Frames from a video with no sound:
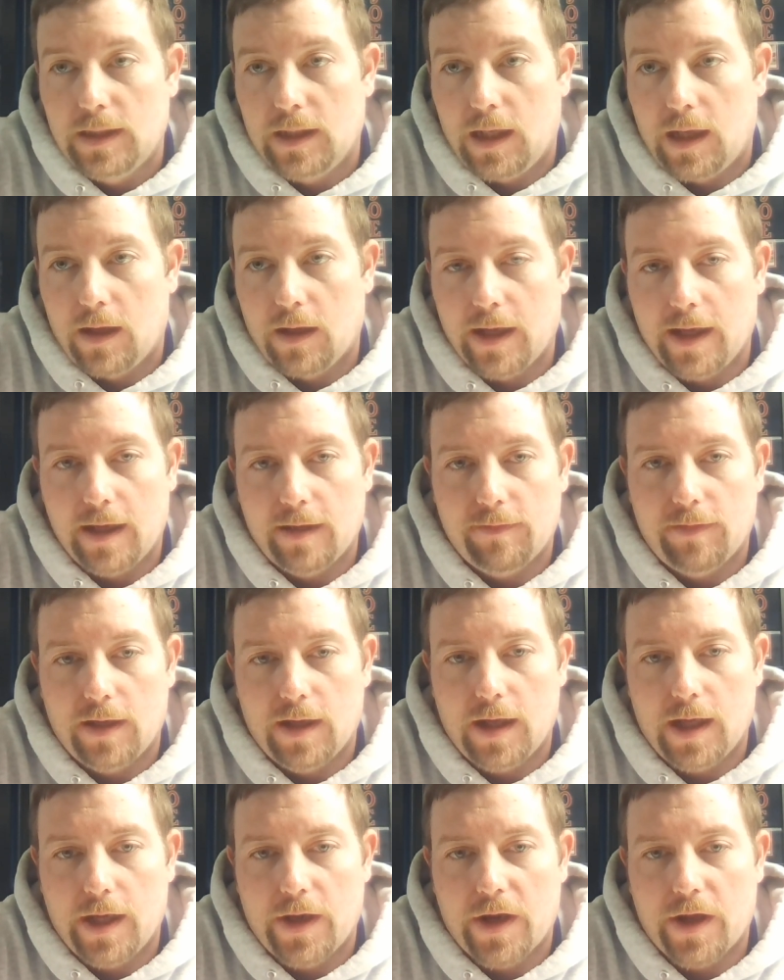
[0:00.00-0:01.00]
I'll have
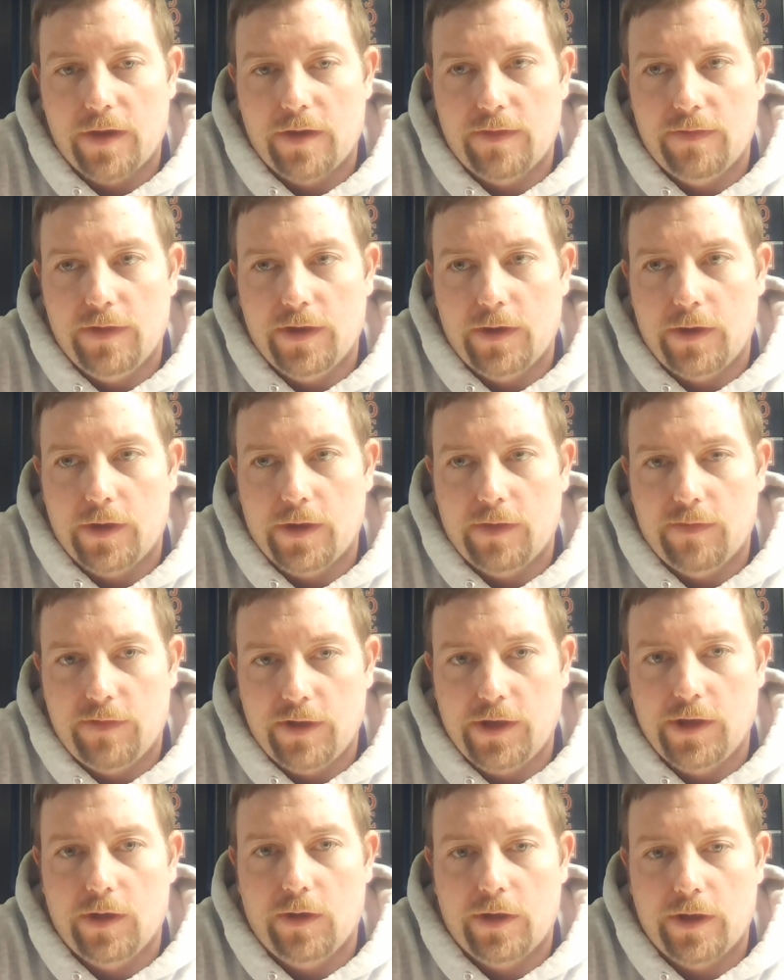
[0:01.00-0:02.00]
another
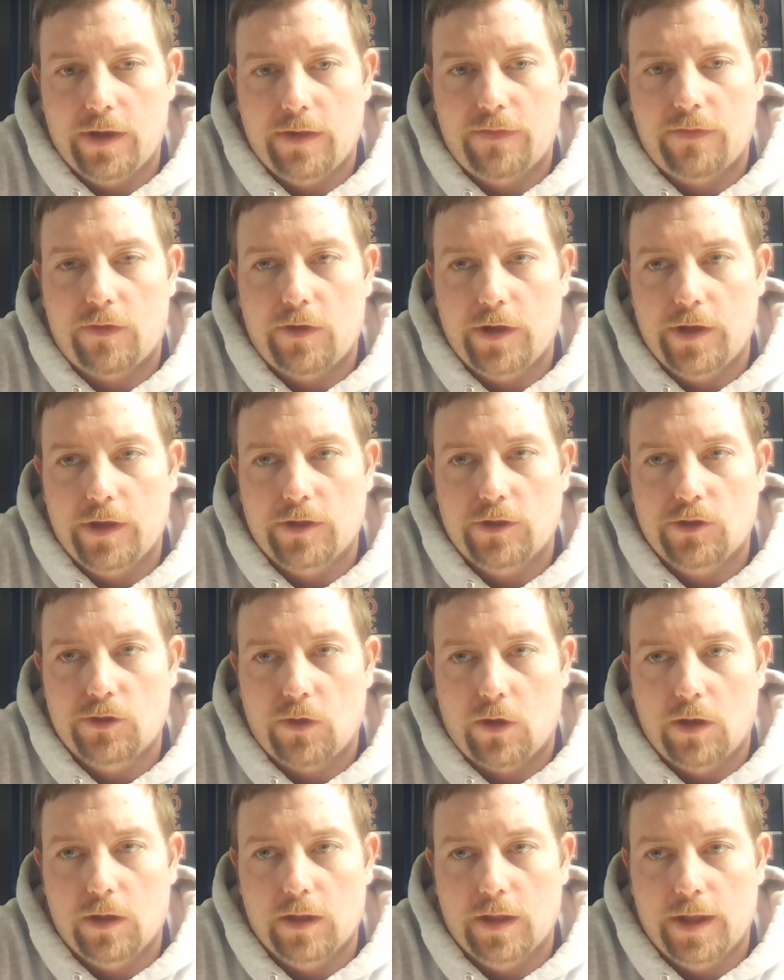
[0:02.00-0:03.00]
video here for you
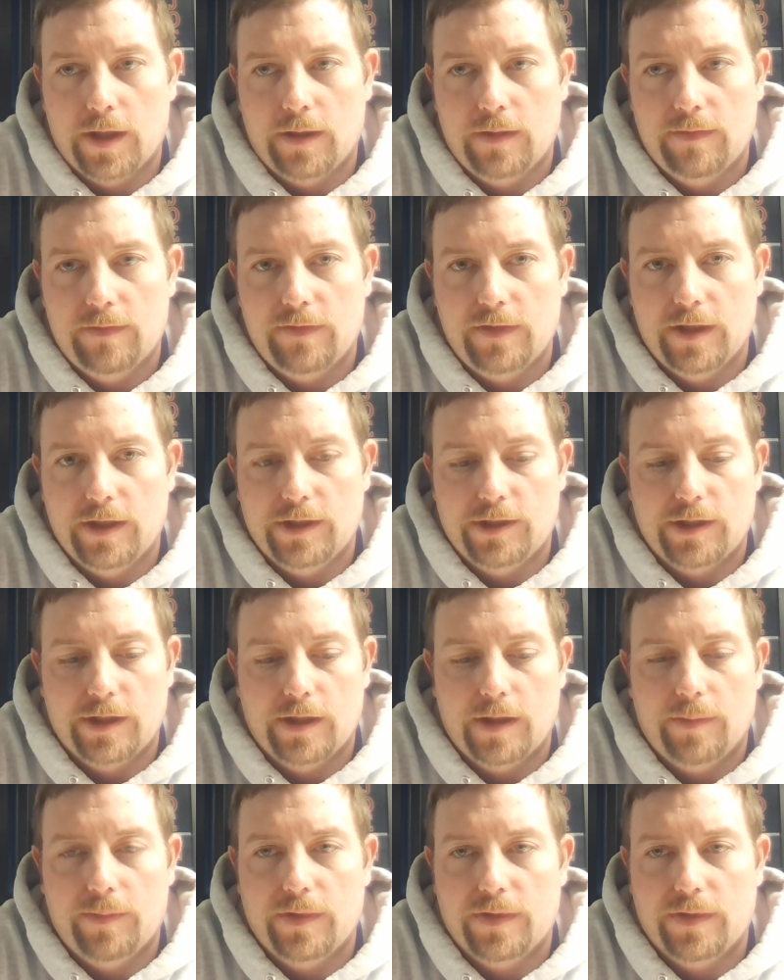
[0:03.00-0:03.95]
shortly, finishing up the